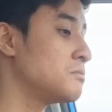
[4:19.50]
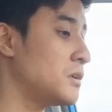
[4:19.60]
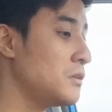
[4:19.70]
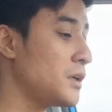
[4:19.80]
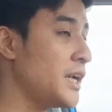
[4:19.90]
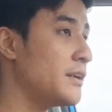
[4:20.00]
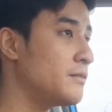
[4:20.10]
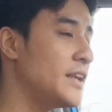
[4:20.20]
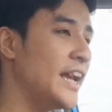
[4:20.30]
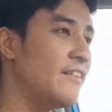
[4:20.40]
Okay,
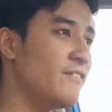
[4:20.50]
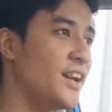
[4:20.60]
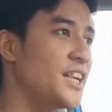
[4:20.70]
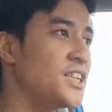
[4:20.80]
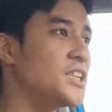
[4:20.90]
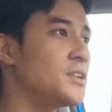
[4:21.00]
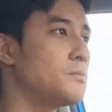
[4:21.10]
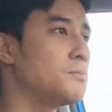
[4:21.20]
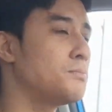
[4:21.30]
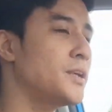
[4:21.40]
the NVH is
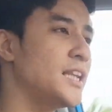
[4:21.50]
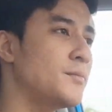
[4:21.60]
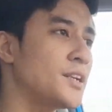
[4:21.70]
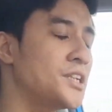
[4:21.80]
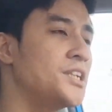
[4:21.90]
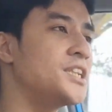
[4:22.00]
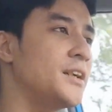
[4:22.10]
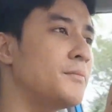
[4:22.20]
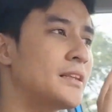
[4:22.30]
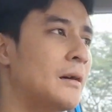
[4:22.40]
pretty much the
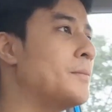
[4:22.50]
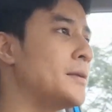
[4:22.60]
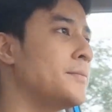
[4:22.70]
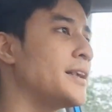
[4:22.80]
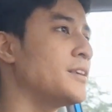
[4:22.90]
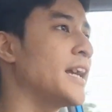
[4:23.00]
same but a bit better,